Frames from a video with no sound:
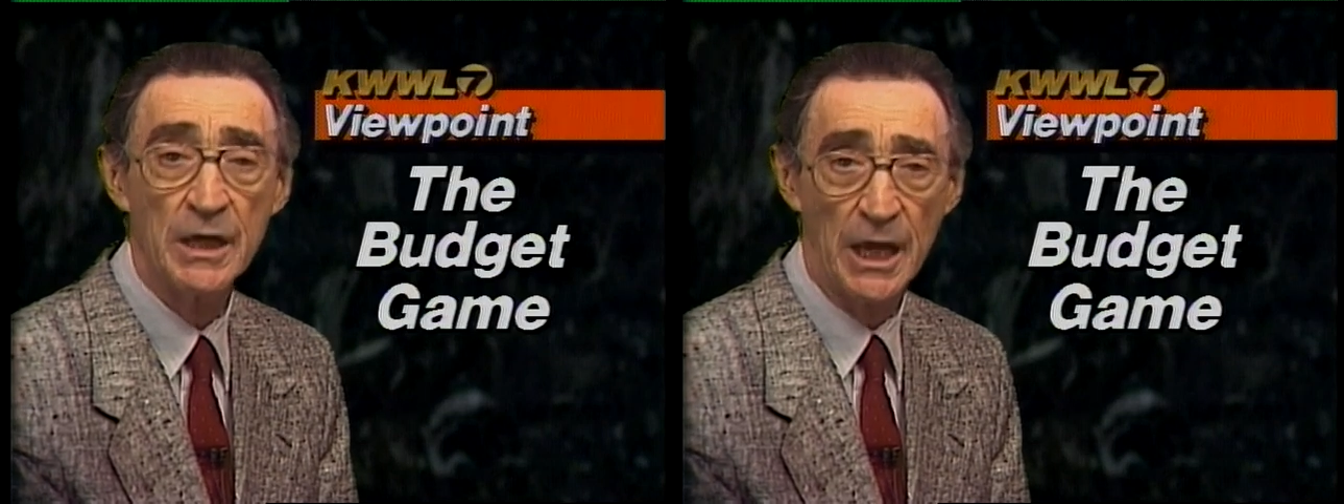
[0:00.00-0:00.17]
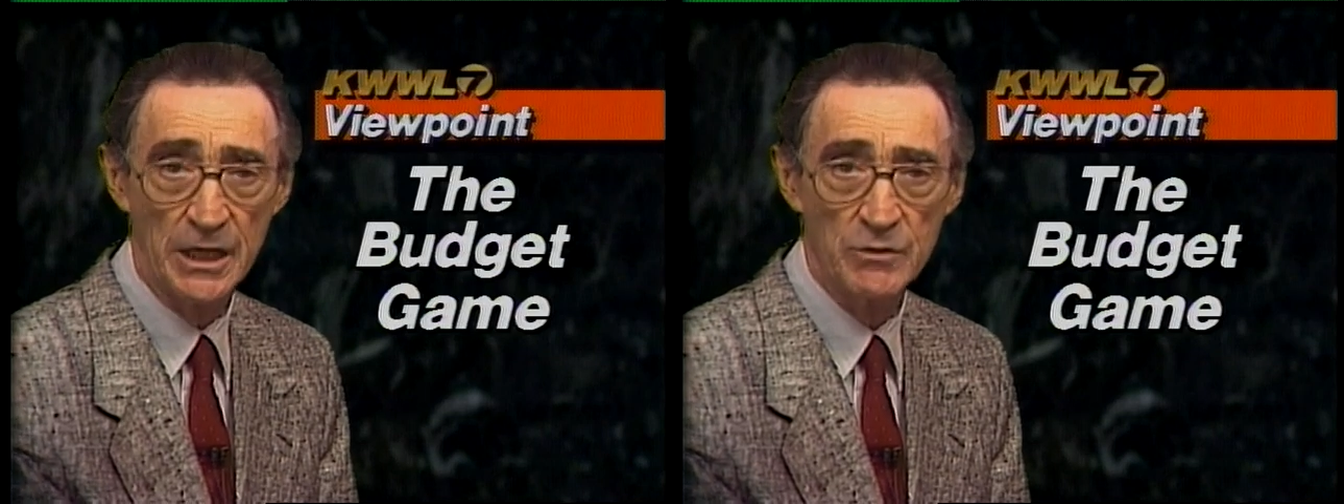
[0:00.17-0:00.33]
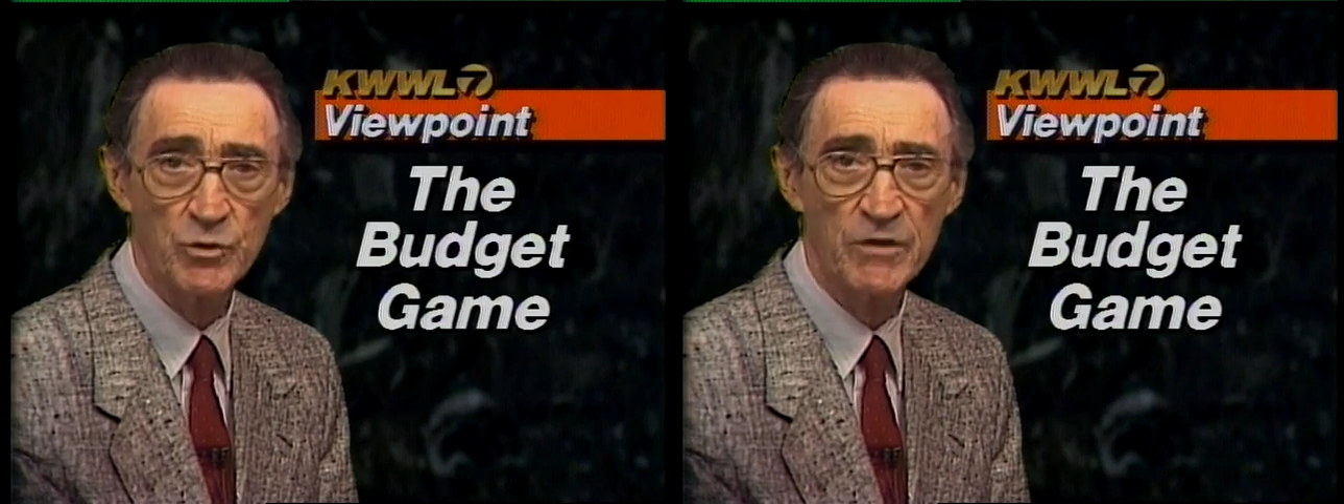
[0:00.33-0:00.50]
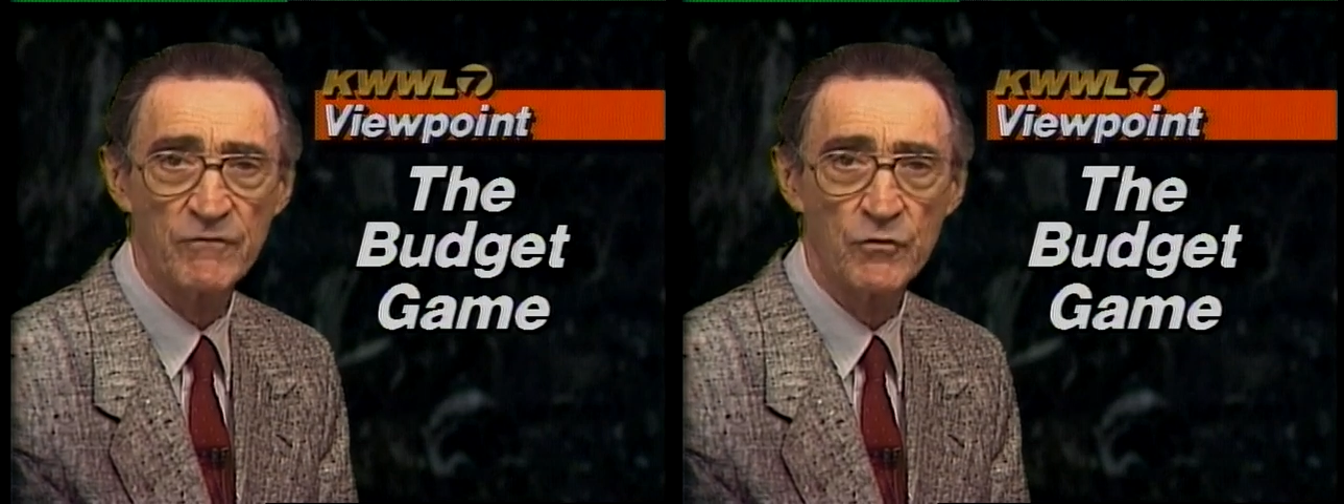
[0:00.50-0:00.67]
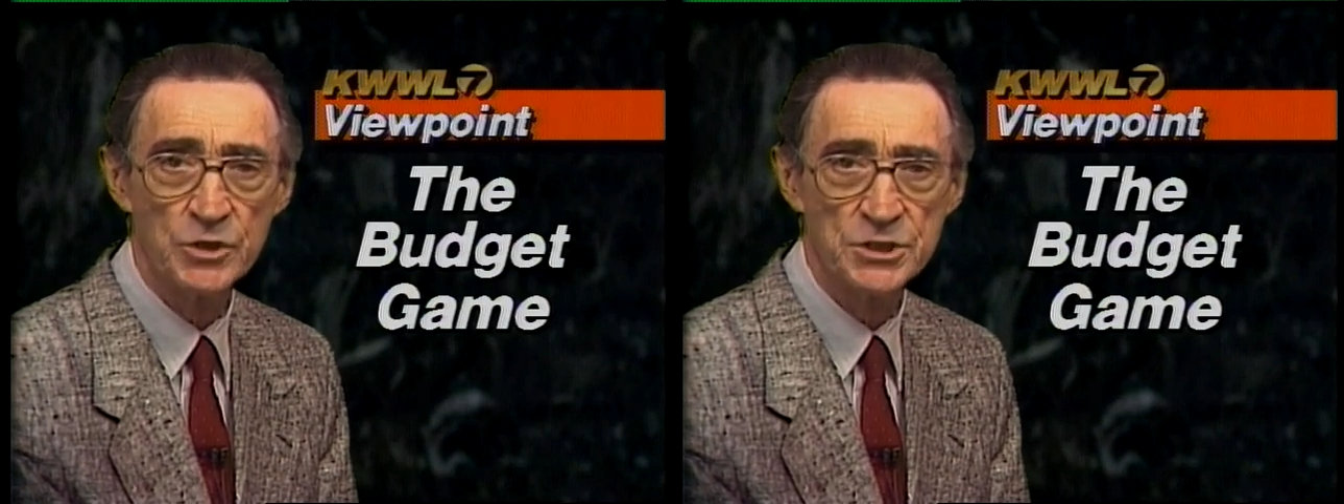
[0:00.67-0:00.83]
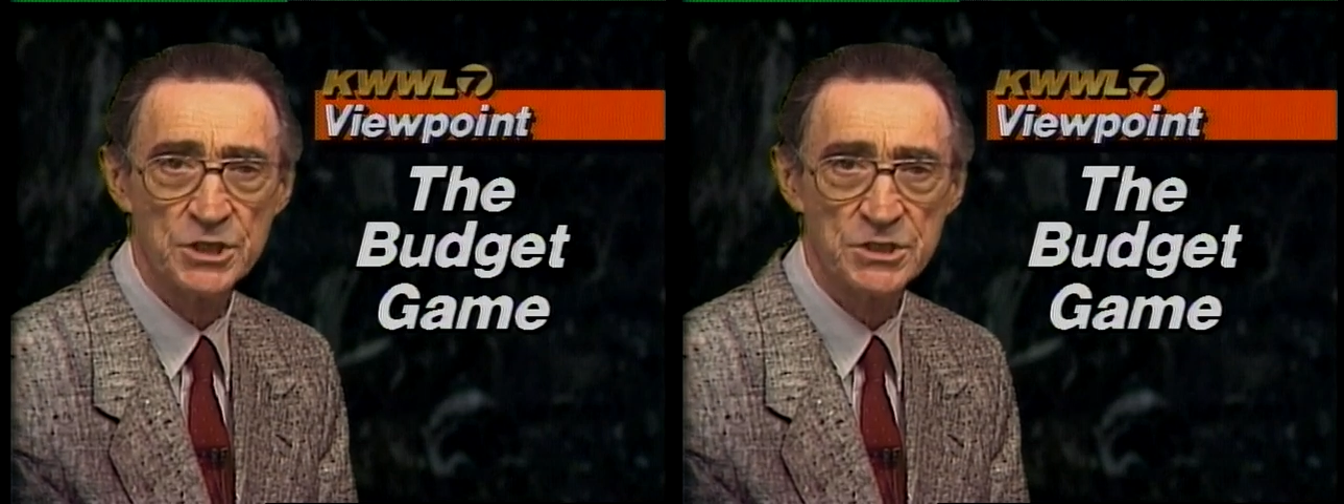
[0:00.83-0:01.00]
and will
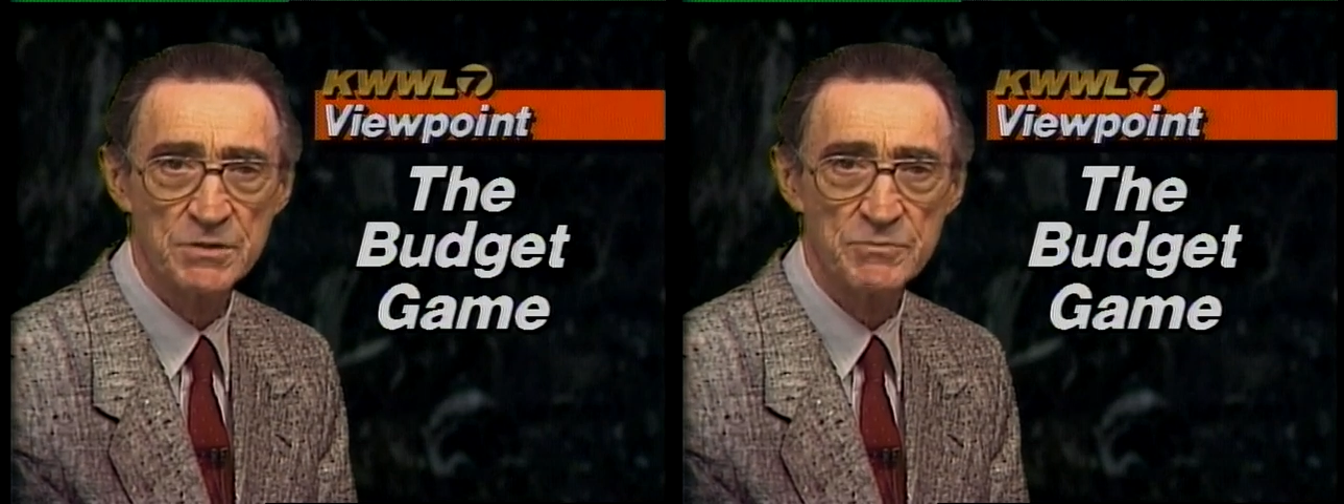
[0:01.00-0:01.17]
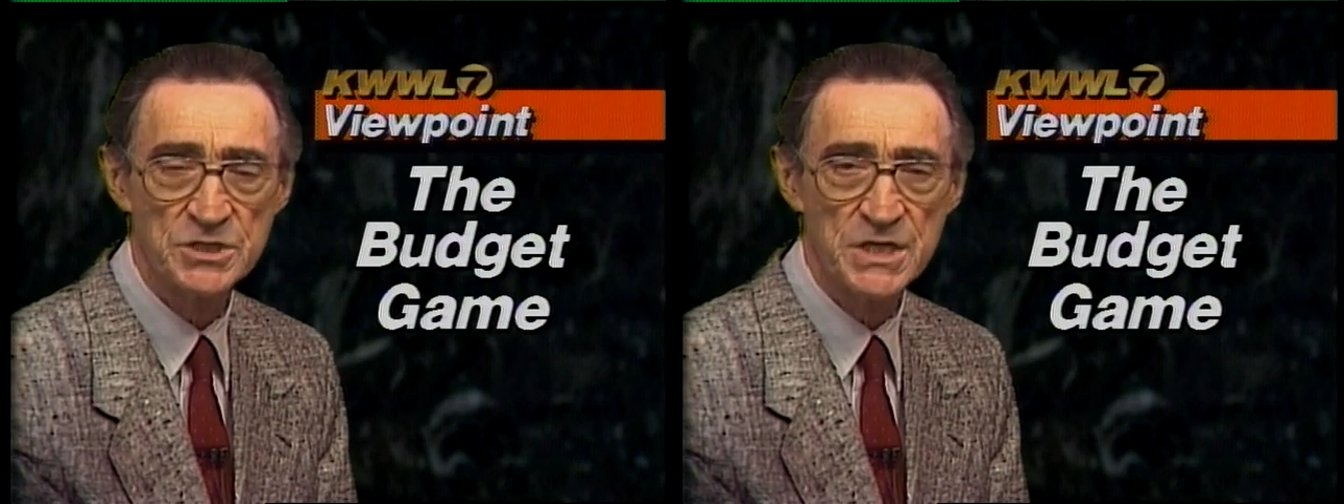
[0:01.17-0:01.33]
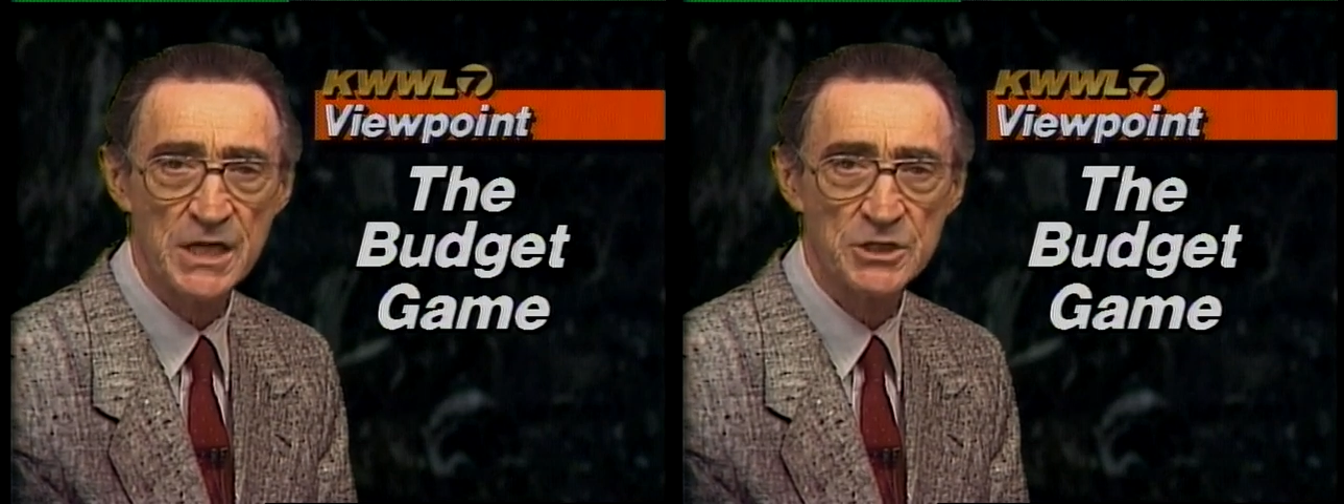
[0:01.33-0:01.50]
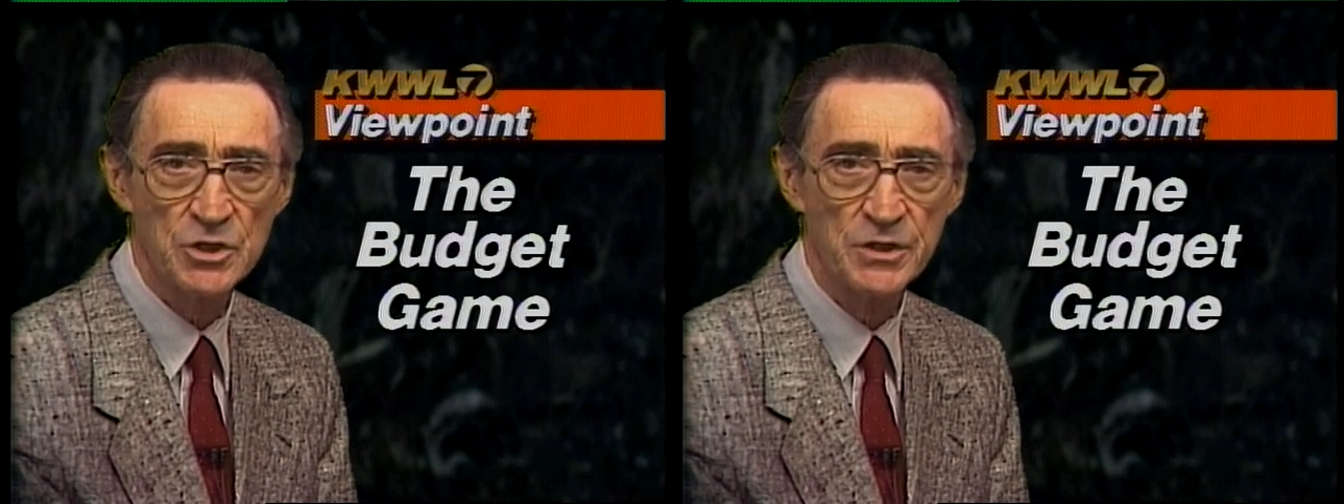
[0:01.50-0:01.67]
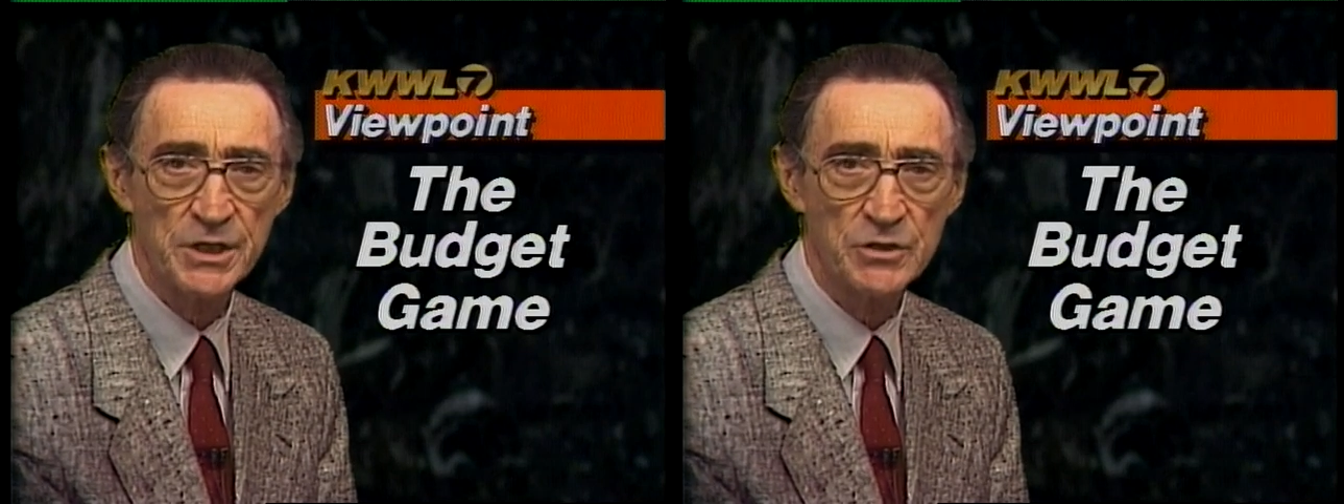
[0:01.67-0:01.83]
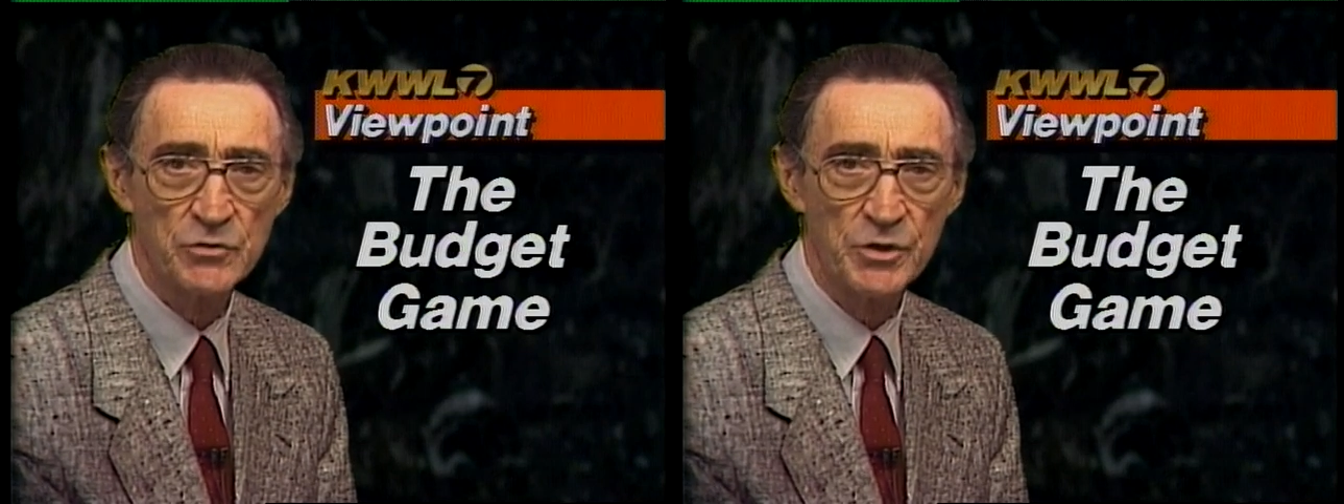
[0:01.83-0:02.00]
force a substantial
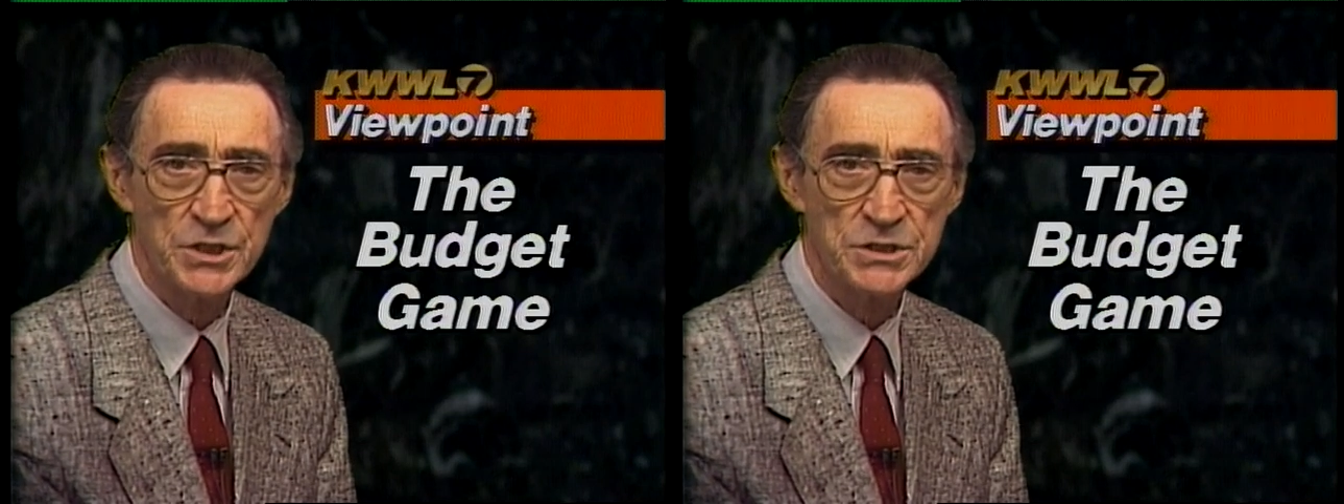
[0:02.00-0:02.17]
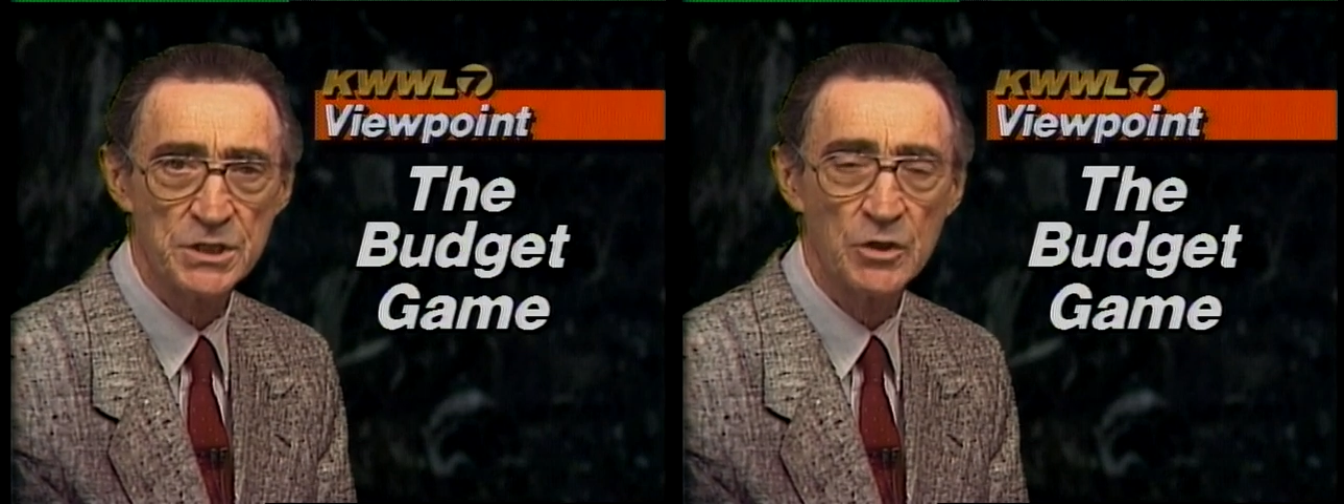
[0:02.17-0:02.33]
increase